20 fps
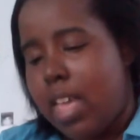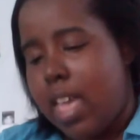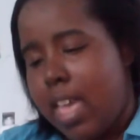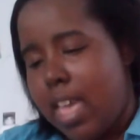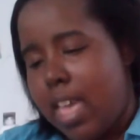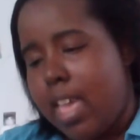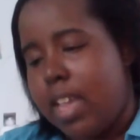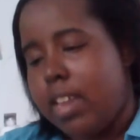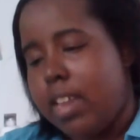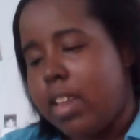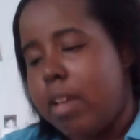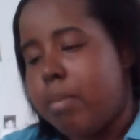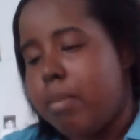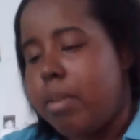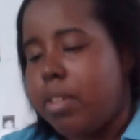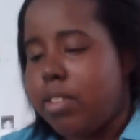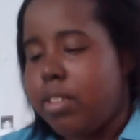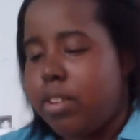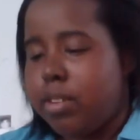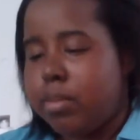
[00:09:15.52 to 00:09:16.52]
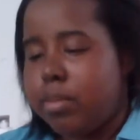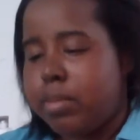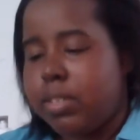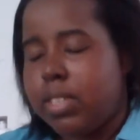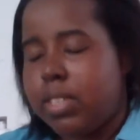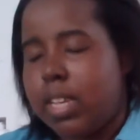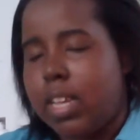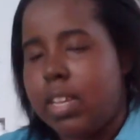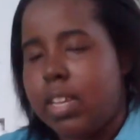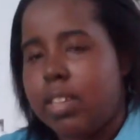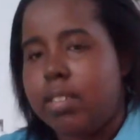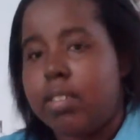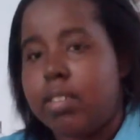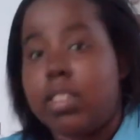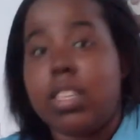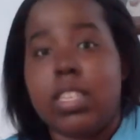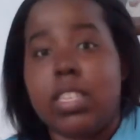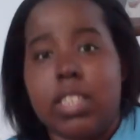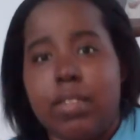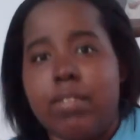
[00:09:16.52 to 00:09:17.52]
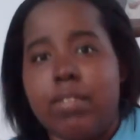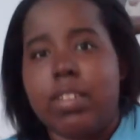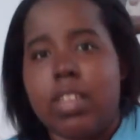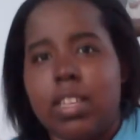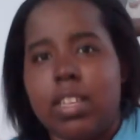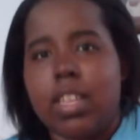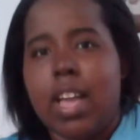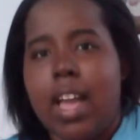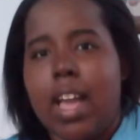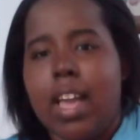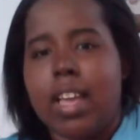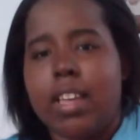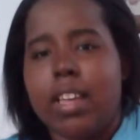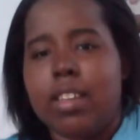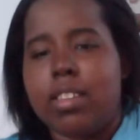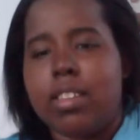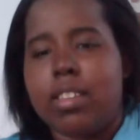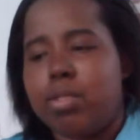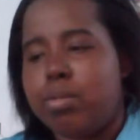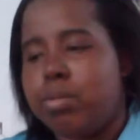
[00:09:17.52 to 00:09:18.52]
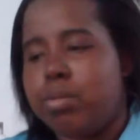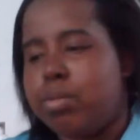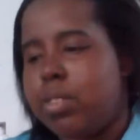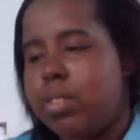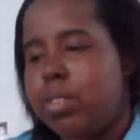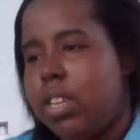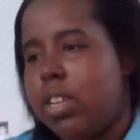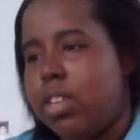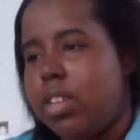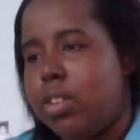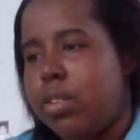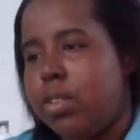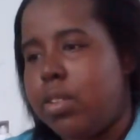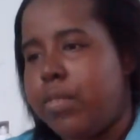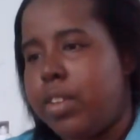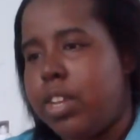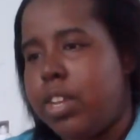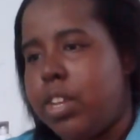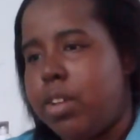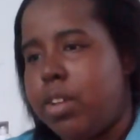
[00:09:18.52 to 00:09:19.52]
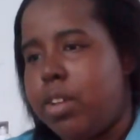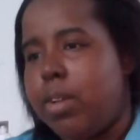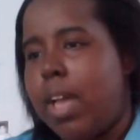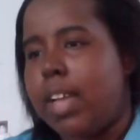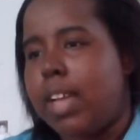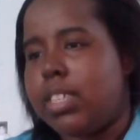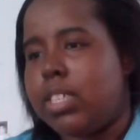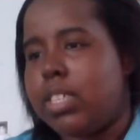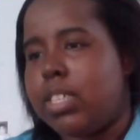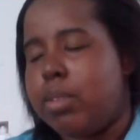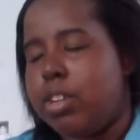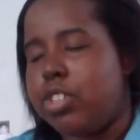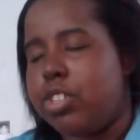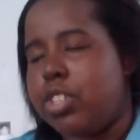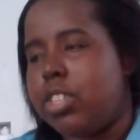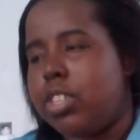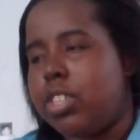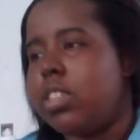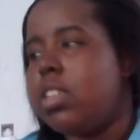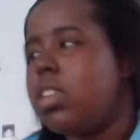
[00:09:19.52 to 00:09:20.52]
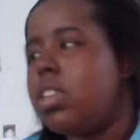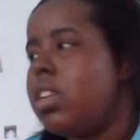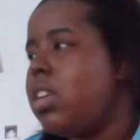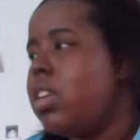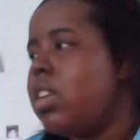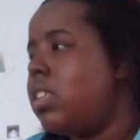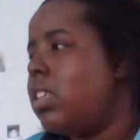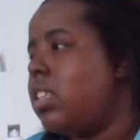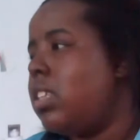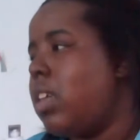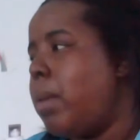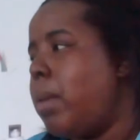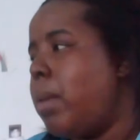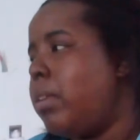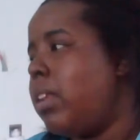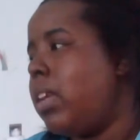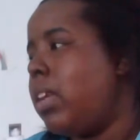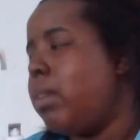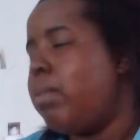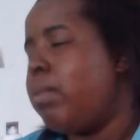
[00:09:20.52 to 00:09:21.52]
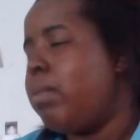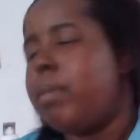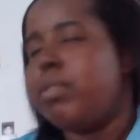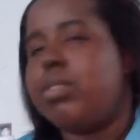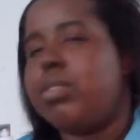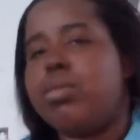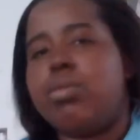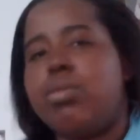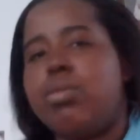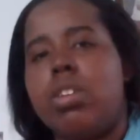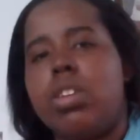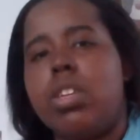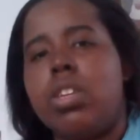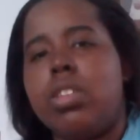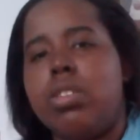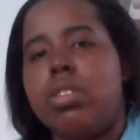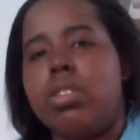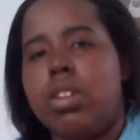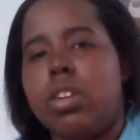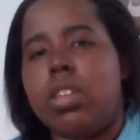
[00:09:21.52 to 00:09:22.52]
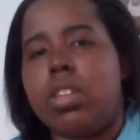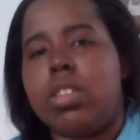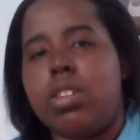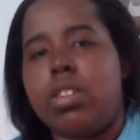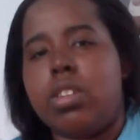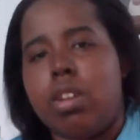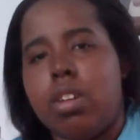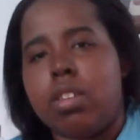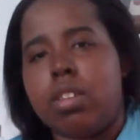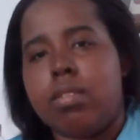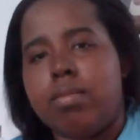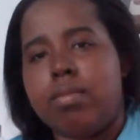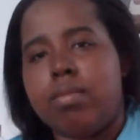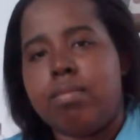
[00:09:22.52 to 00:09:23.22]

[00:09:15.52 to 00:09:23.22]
And her mother was like, because even a guy who did a little video asked the question, Diamond, like, why would you call your daughter a dog?